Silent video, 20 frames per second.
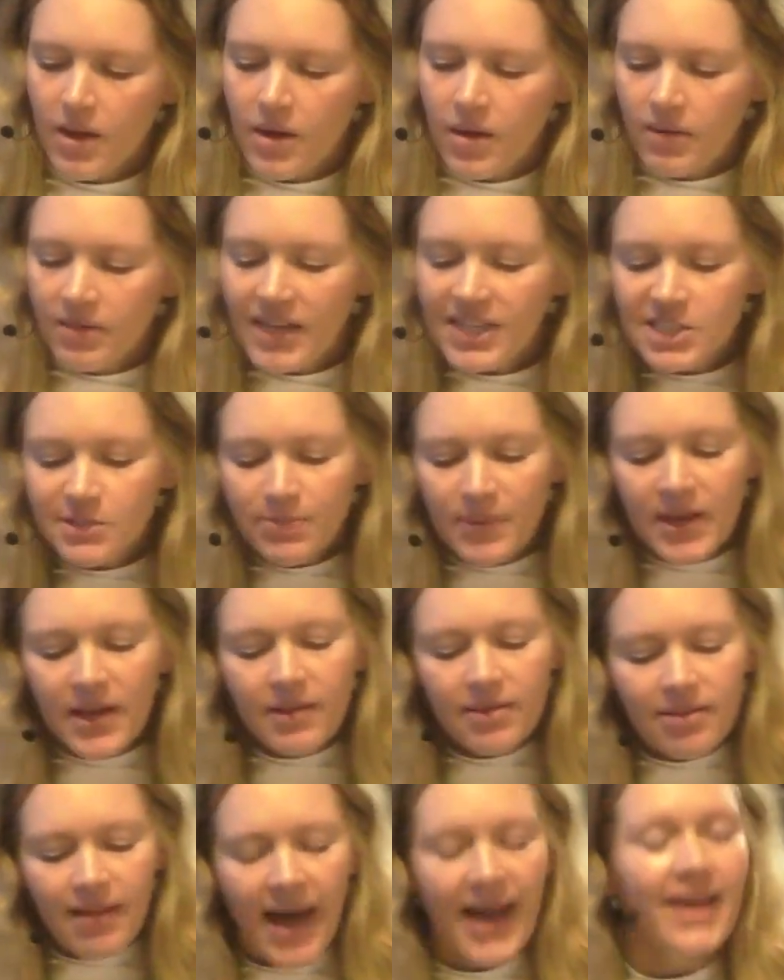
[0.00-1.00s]
Let's be a
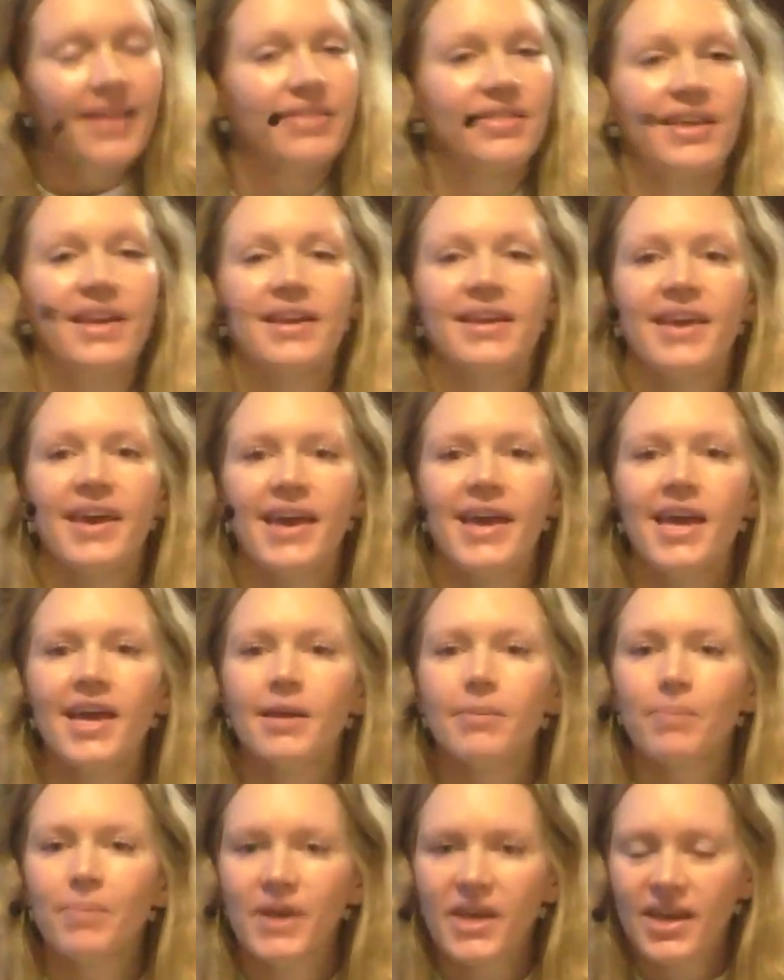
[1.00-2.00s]
light that
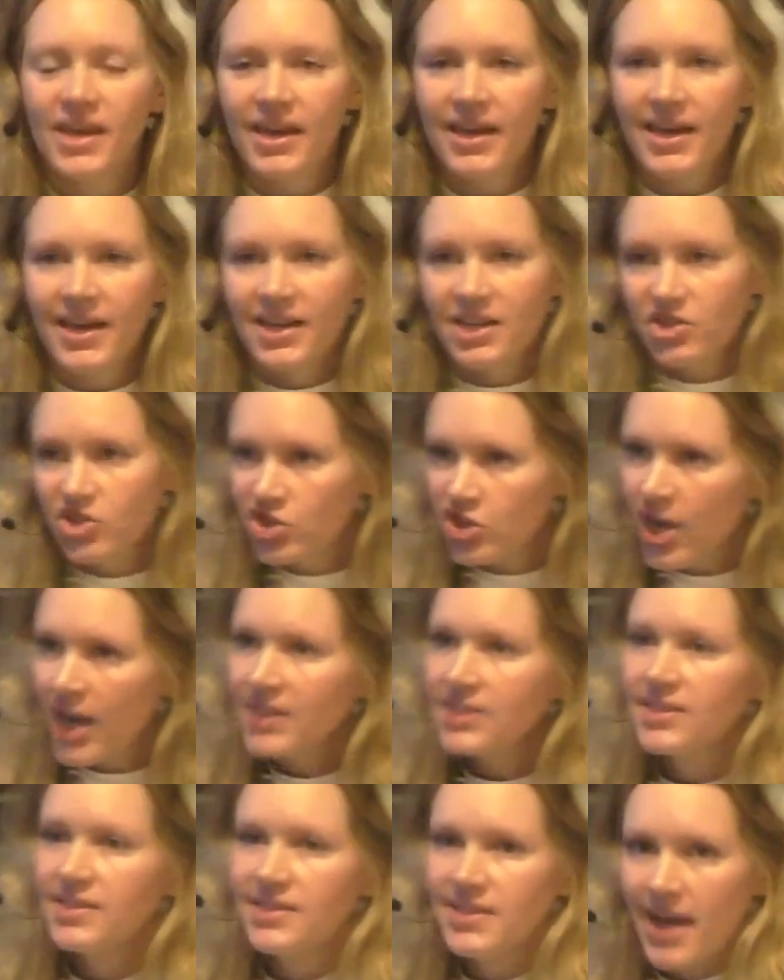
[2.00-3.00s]
can't be hid
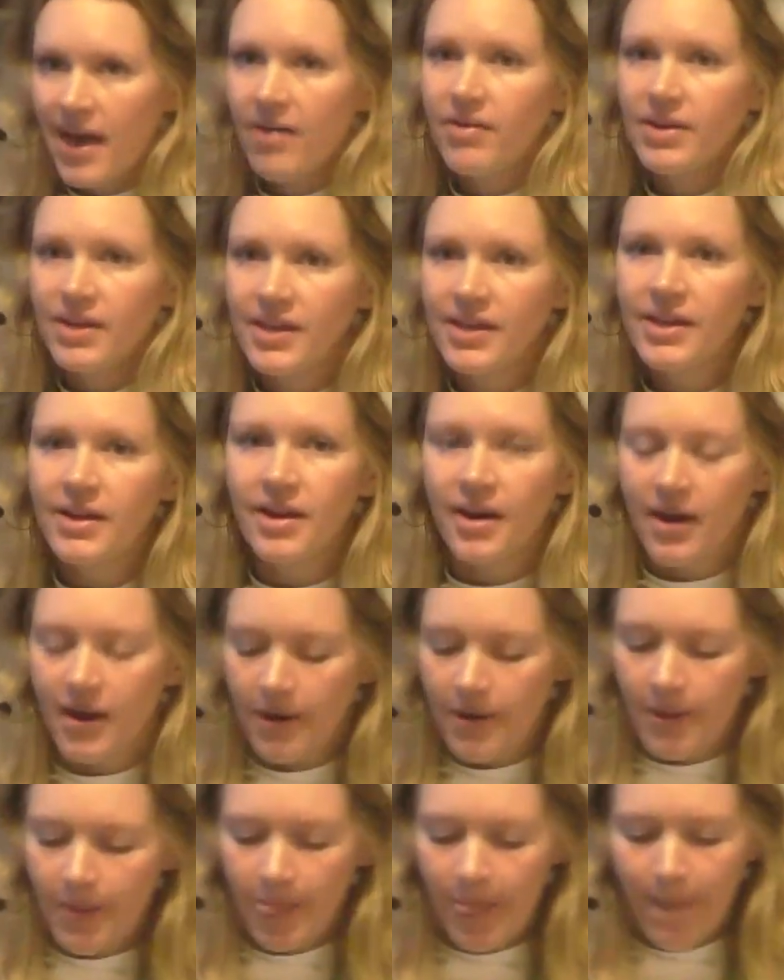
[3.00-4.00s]
just down here,
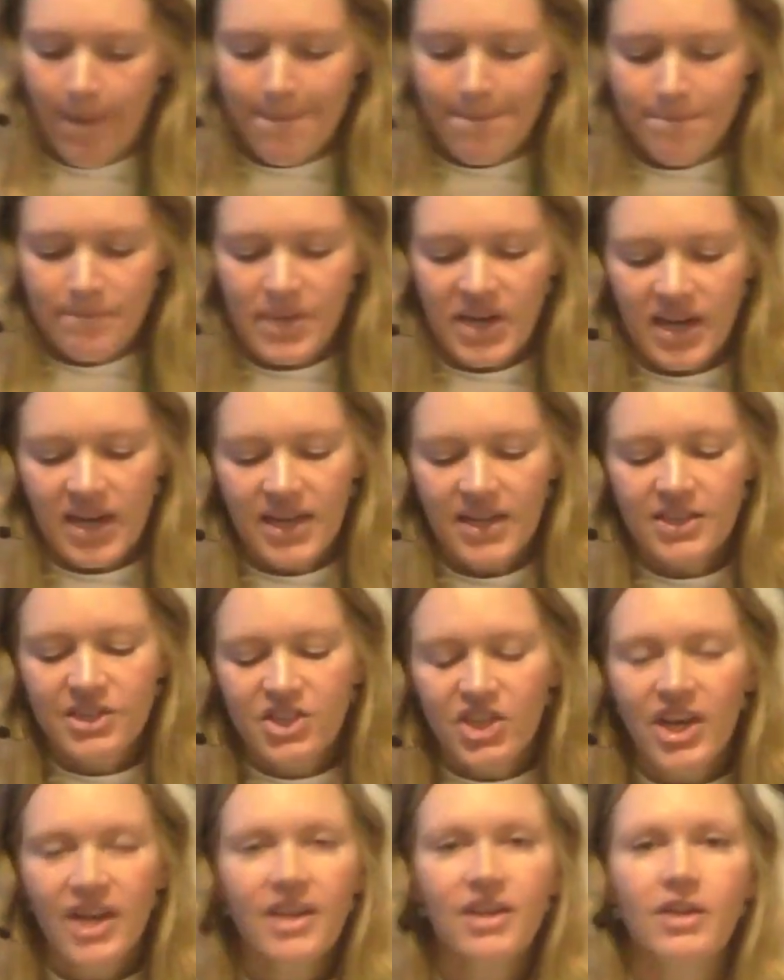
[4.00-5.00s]
but
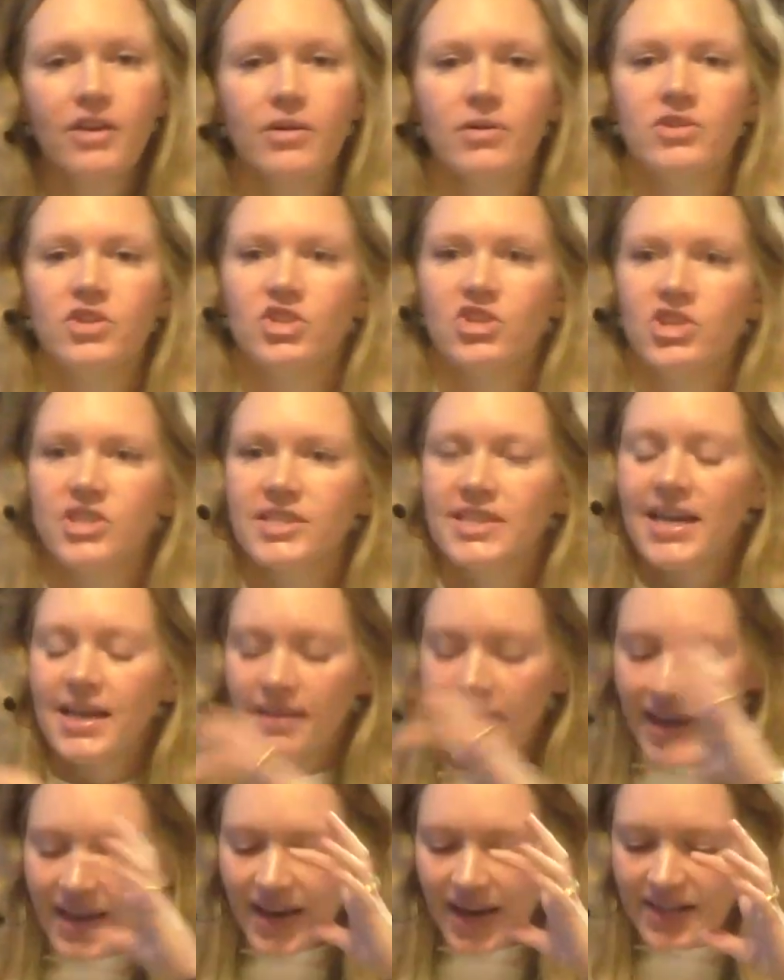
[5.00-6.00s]
continues just,
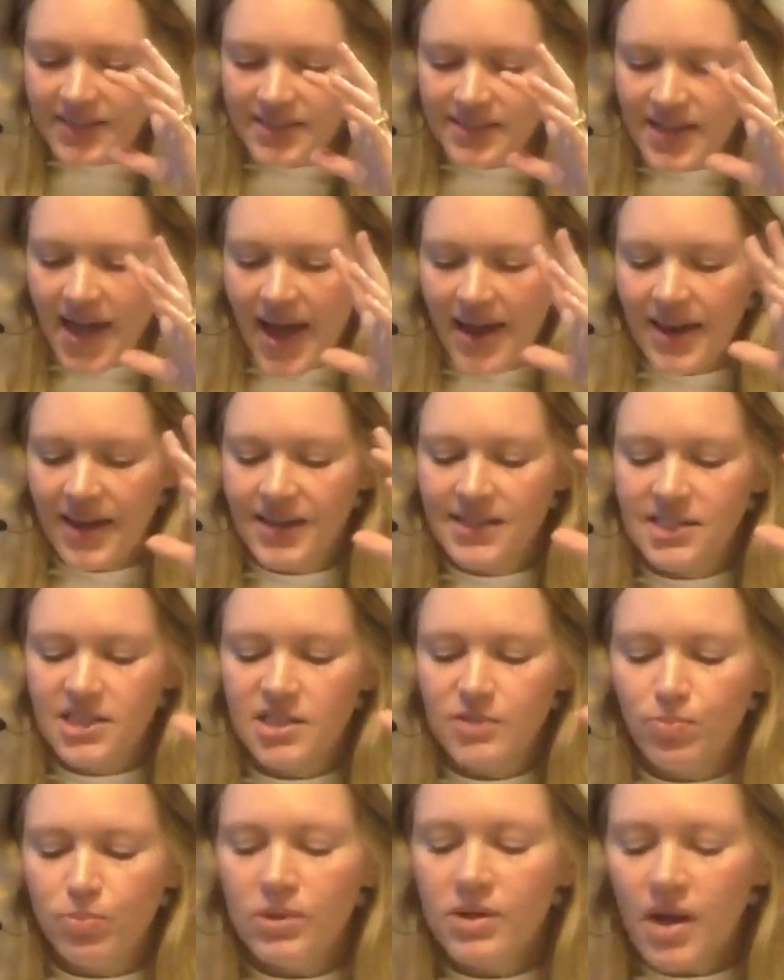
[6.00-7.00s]
like I said,
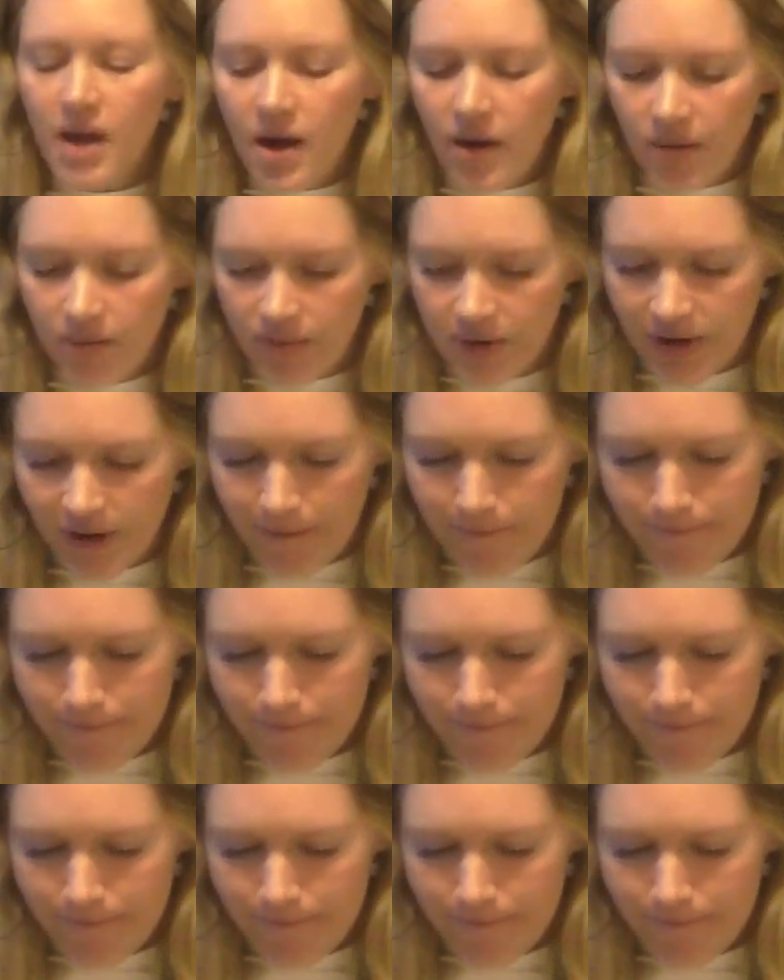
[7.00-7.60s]
explode.